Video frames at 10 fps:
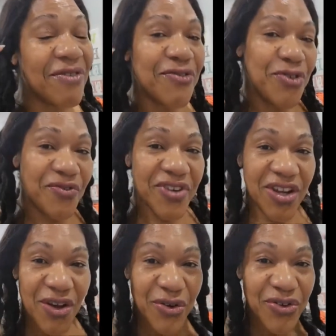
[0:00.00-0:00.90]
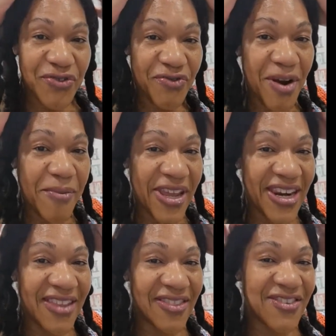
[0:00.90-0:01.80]
a few videos from
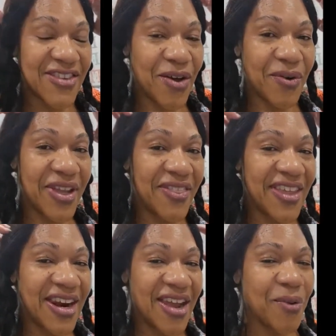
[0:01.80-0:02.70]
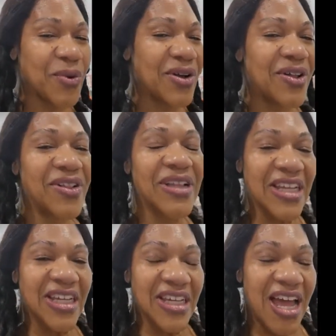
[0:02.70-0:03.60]
getting the sew-in that I will
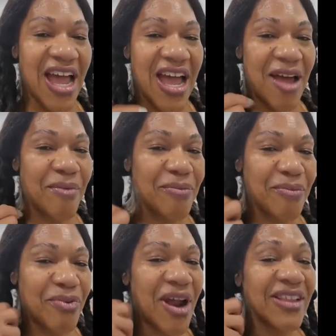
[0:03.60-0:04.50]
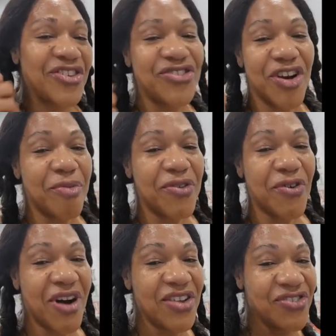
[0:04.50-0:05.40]
probably share
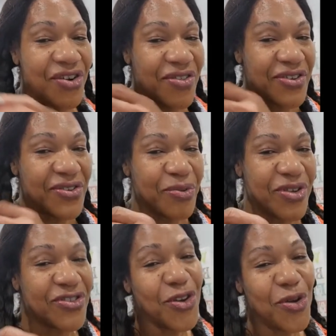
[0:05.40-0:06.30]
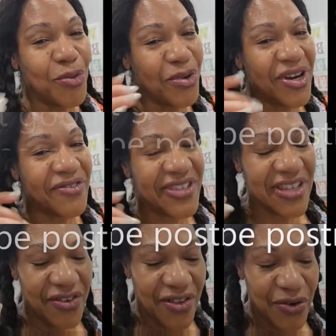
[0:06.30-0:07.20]
before I share this one, so you would have
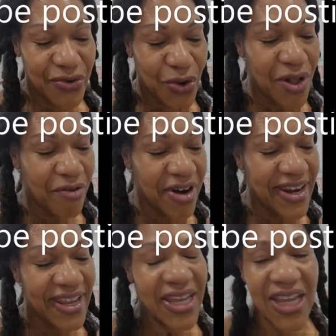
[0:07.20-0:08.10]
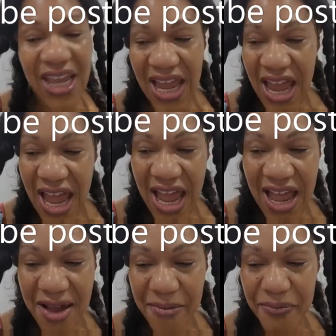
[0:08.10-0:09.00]
seen those already.
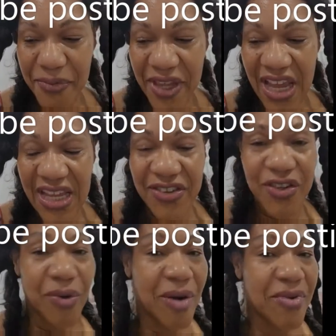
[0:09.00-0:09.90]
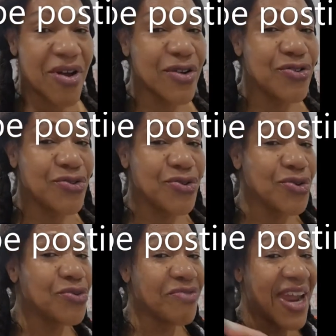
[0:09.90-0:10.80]
So what I'm going to
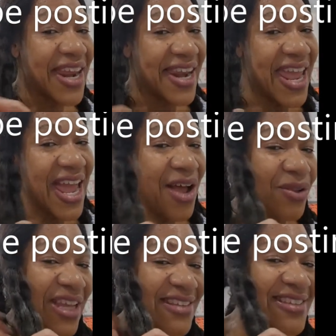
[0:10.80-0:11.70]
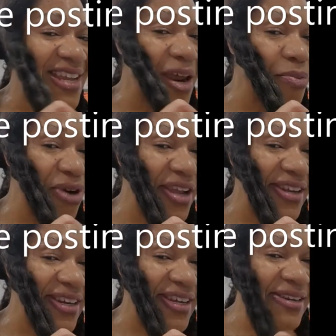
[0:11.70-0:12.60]
do right now, last night I
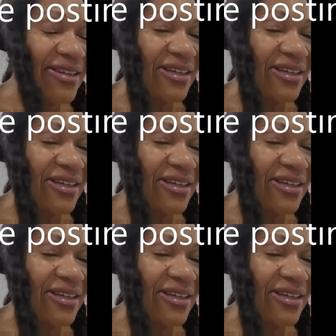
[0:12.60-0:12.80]
braided it,